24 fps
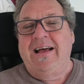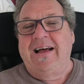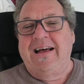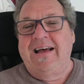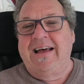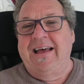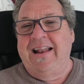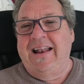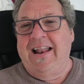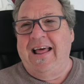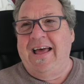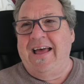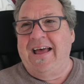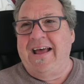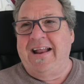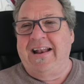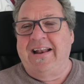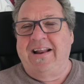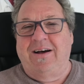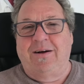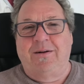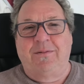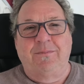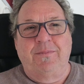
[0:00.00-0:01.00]
and that, and
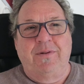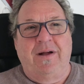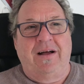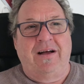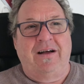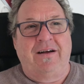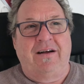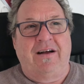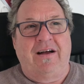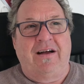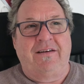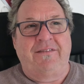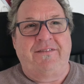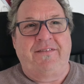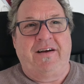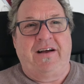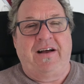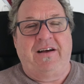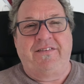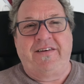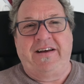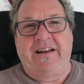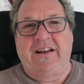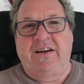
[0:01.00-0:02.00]
um, uh,
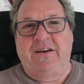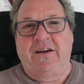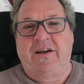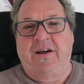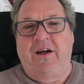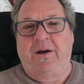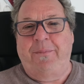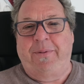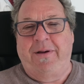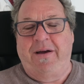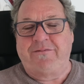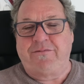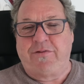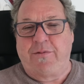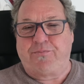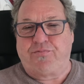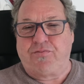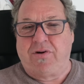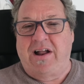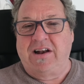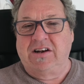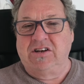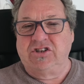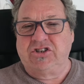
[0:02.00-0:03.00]
I've, had a, a, bit of a
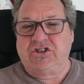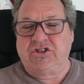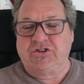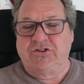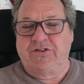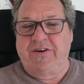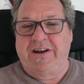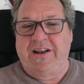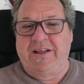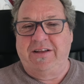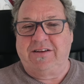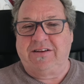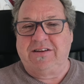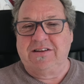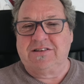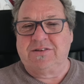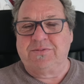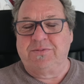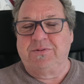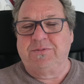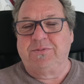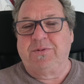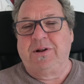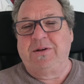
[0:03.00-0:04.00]
brunch already because
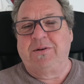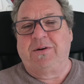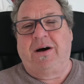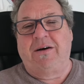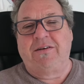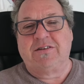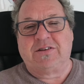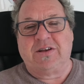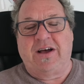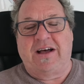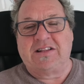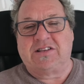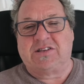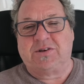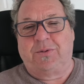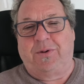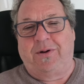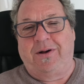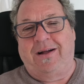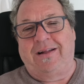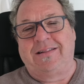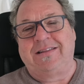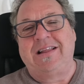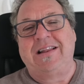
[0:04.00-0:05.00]
what it was, I,
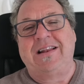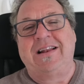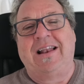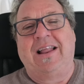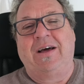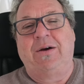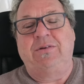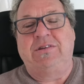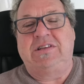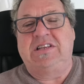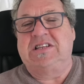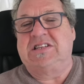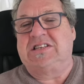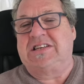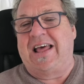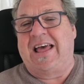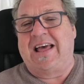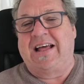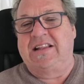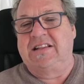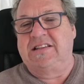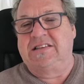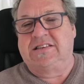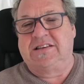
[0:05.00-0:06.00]
so I didn't load this
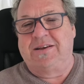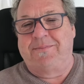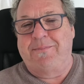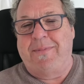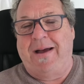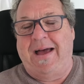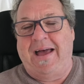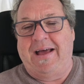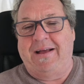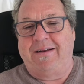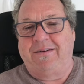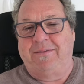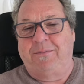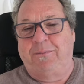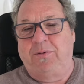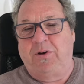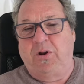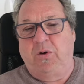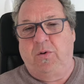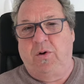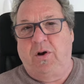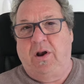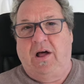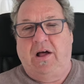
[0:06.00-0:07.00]
down to Matt
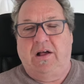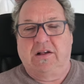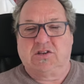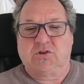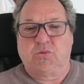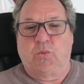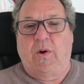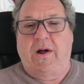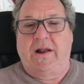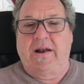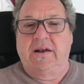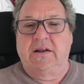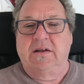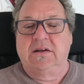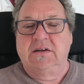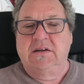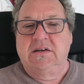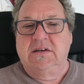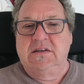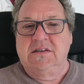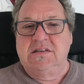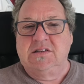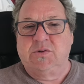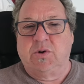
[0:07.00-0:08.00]
the last one,
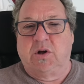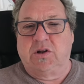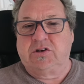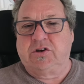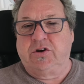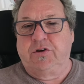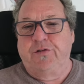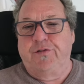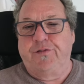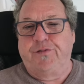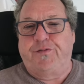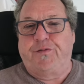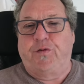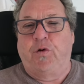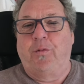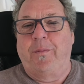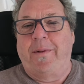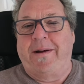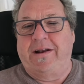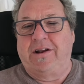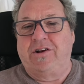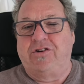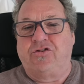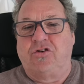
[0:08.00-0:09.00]
so I couldn't
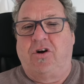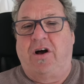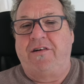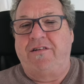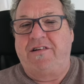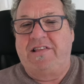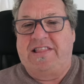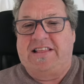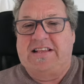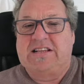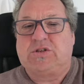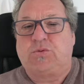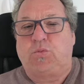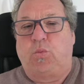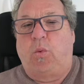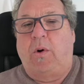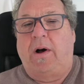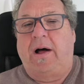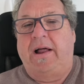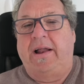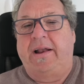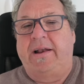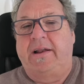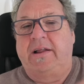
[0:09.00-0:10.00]
format the driver this
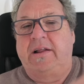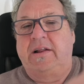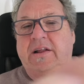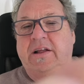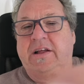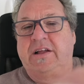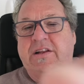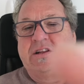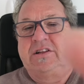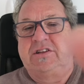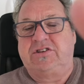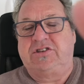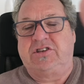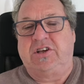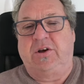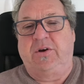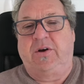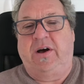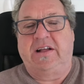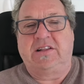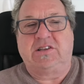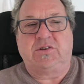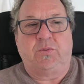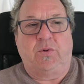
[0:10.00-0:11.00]
one, and so
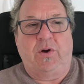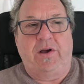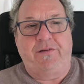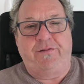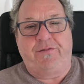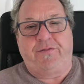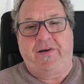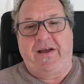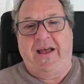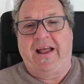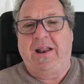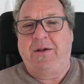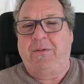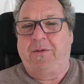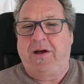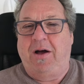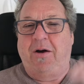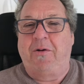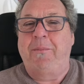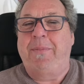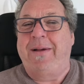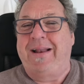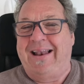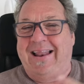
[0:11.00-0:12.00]
I had to wait for. Anyway,
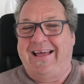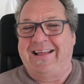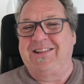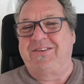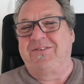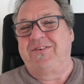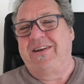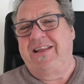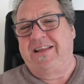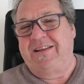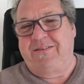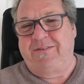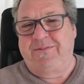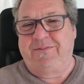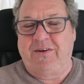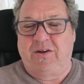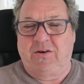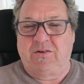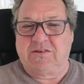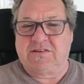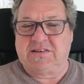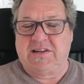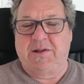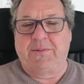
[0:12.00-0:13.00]
I'm a bit late doing the
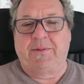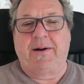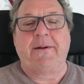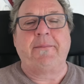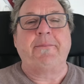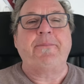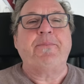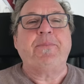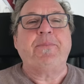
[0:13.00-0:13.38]
vlogs anyway